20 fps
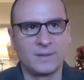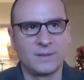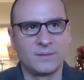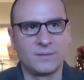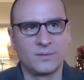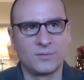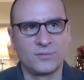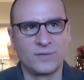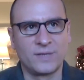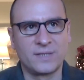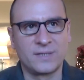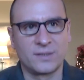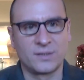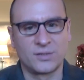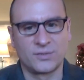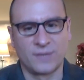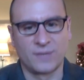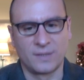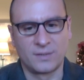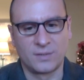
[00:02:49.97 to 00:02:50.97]
the research
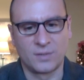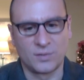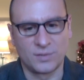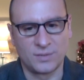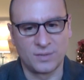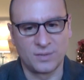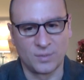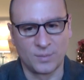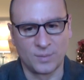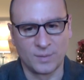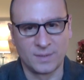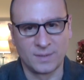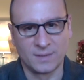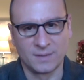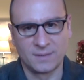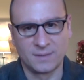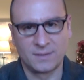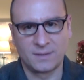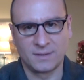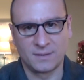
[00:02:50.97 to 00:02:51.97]
around social determinants
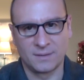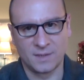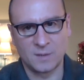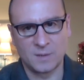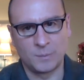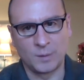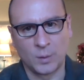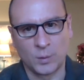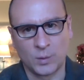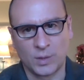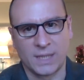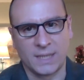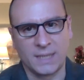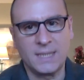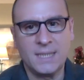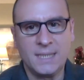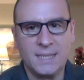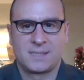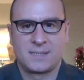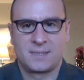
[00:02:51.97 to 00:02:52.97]
is
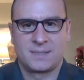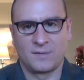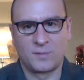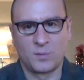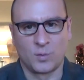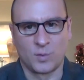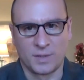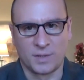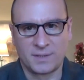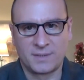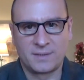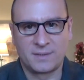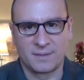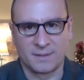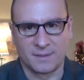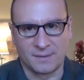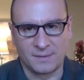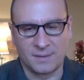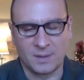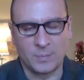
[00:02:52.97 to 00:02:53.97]
exploding. Of course,
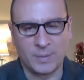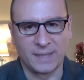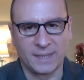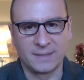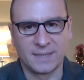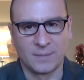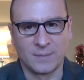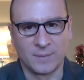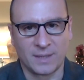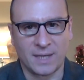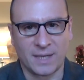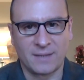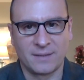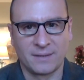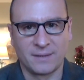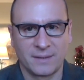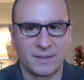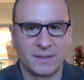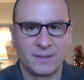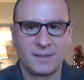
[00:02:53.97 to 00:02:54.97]
the pandemic, I
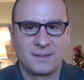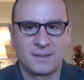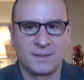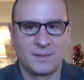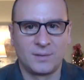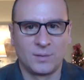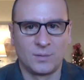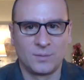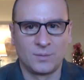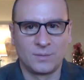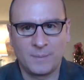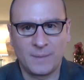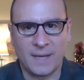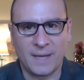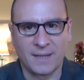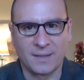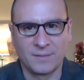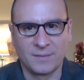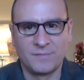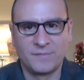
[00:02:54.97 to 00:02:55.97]
think,
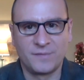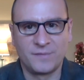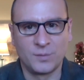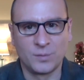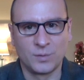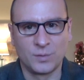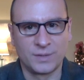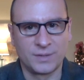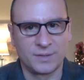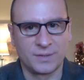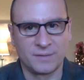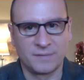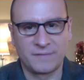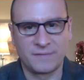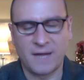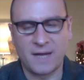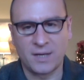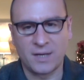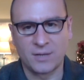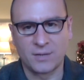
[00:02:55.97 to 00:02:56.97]
added fuel to the
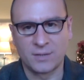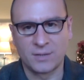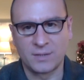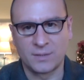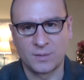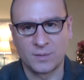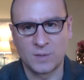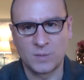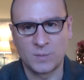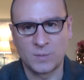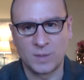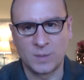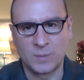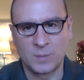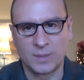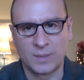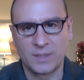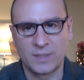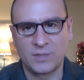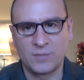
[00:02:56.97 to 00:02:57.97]
fire, so to speak.
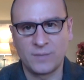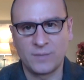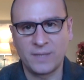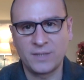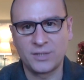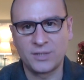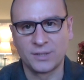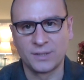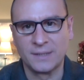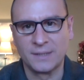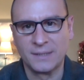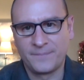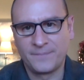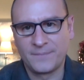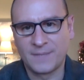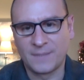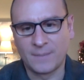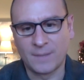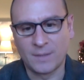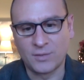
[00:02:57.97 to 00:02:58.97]
But as you mentioned,
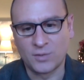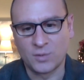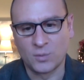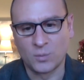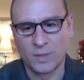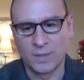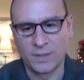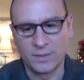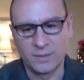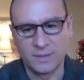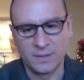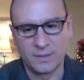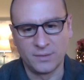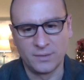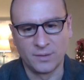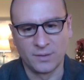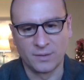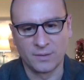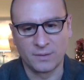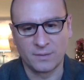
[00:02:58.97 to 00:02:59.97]
I'm not sure when you did
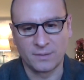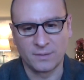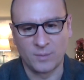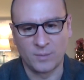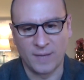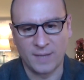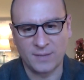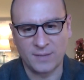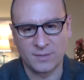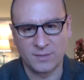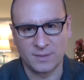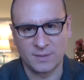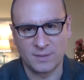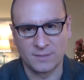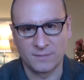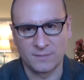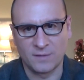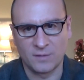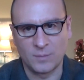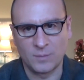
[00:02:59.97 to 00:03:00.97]
your master's
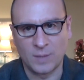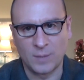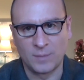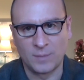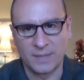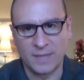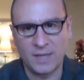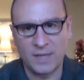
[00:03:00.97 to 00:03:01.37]
in public